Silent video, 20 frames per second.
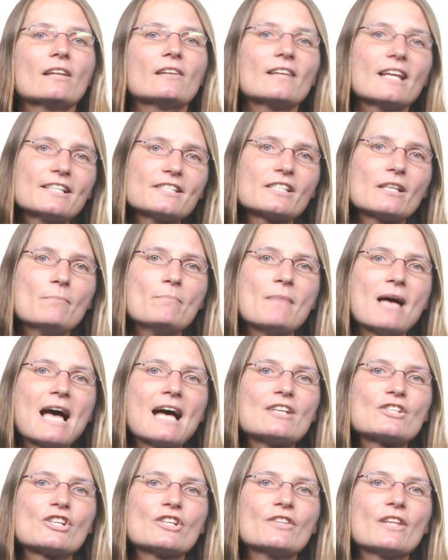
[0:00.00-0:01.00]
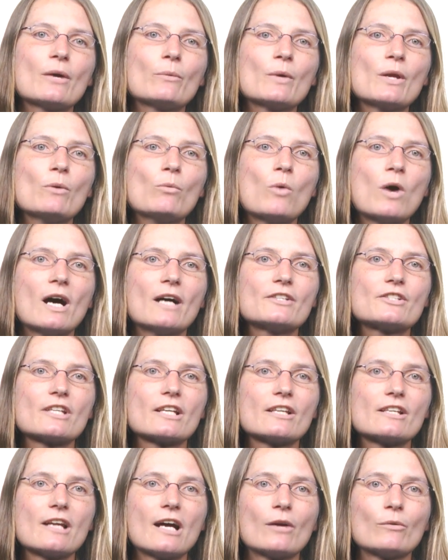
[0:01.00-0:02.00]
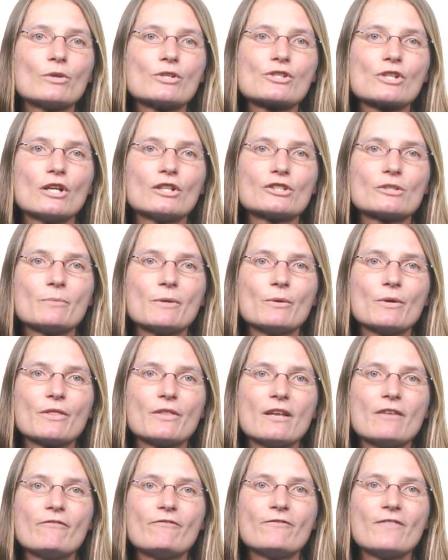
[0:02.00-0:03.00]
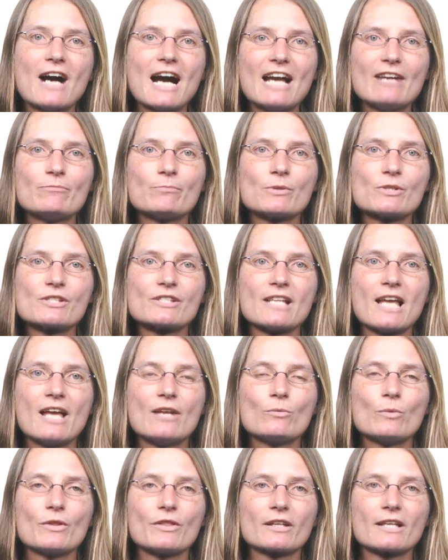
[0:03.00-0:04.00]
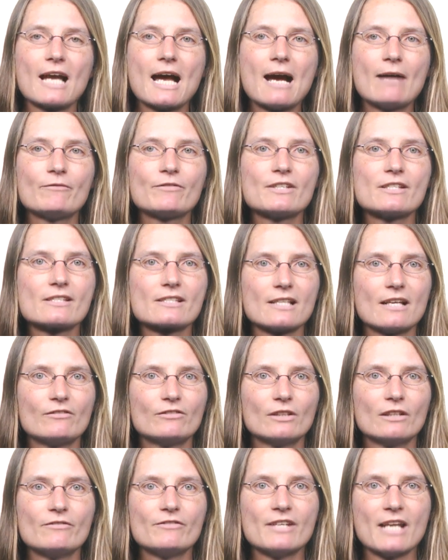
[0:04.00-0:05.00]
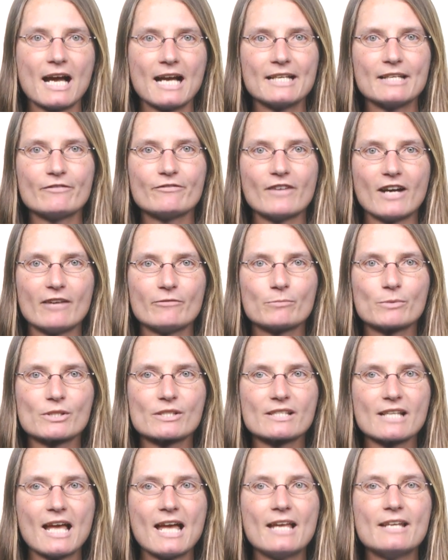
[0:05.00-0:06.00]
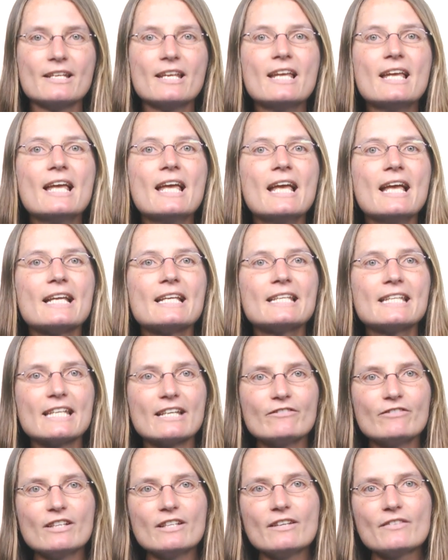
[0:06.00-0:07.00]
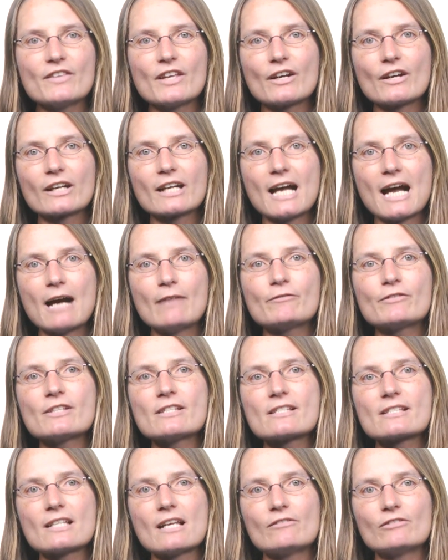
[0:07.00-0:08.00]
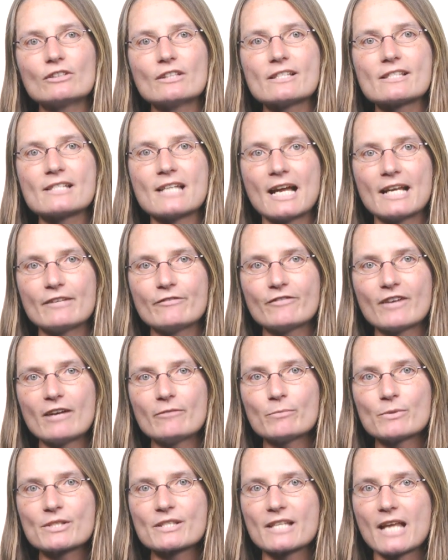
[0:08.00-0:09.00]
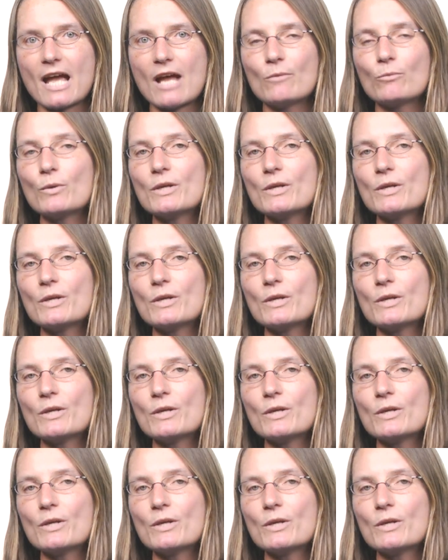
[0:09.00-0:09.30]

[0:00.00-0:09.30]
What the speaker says: Let's imagine that we want a result to be within 5% with a confidence level of 95%. Given that our confidence level is 95%,